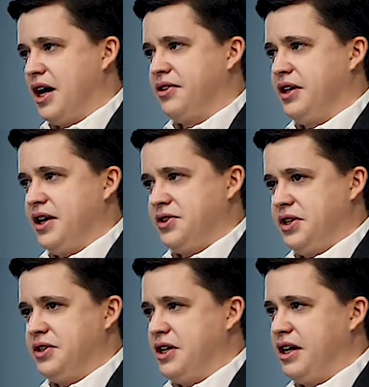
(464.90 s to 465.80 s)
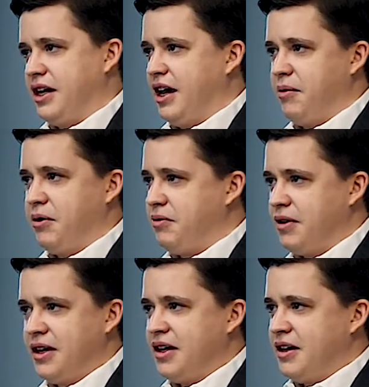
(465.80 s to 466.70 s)
not the ACT game.
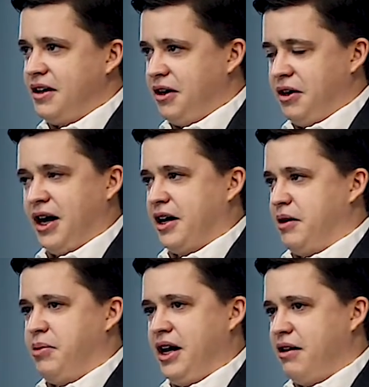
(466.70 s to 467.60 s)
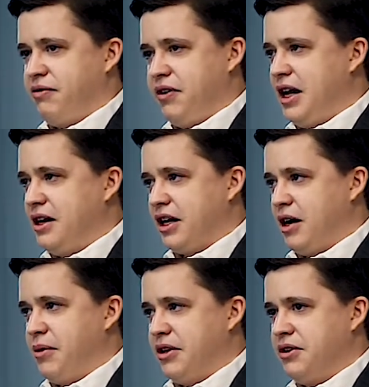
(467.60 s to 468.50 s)
You're not going to pay a fee to
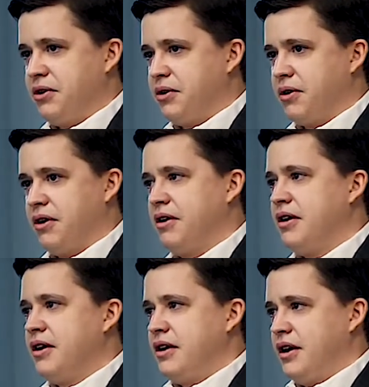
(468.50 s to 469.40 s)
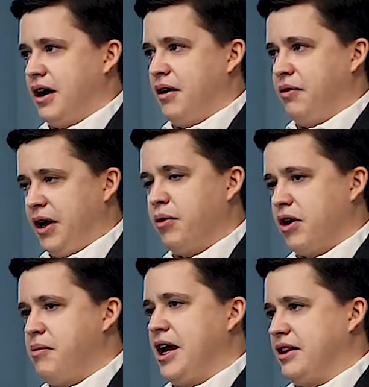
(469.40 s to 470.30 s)
come in the door. They
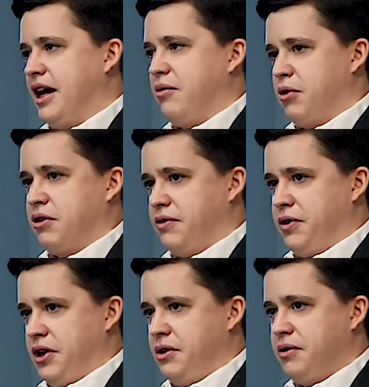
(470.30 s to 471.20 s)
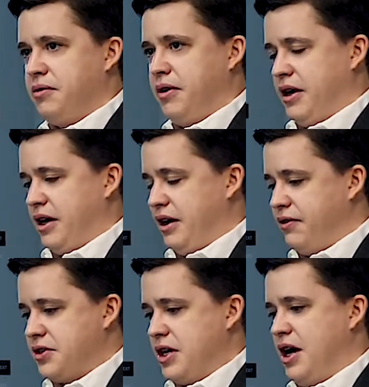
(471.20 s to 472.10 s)
want to make that work for you, and
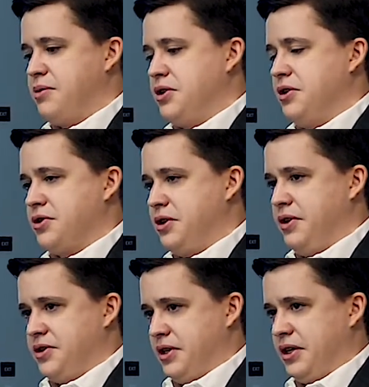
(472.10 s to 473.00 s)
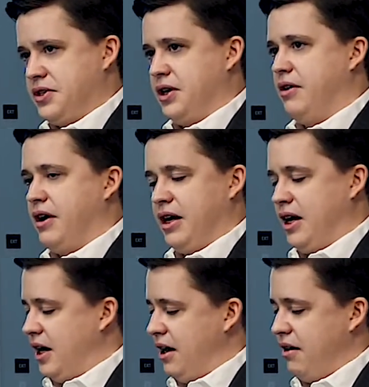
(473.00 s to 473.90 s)
if it's an option you're seriously considering,
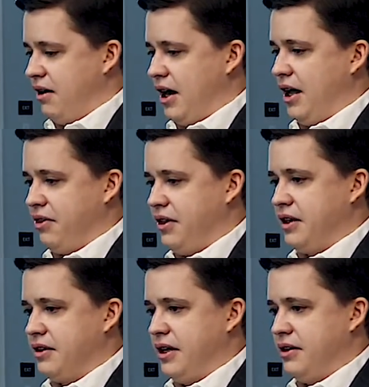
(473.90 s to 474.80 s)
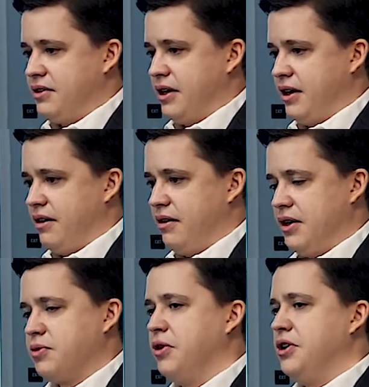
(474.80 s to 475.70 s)
I think that
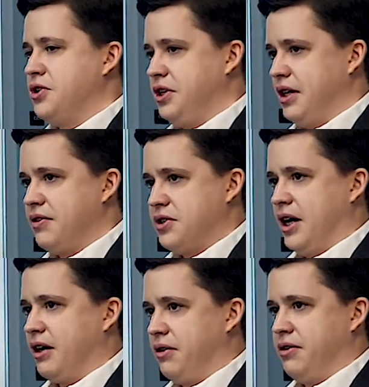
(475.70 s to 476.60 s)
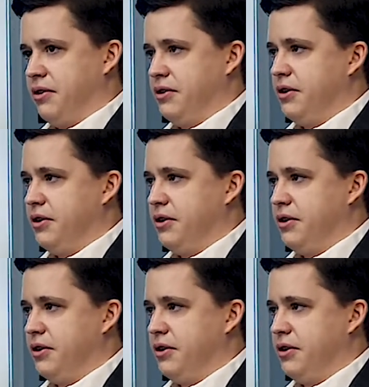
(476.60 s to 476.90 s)
it's one you should give a second or third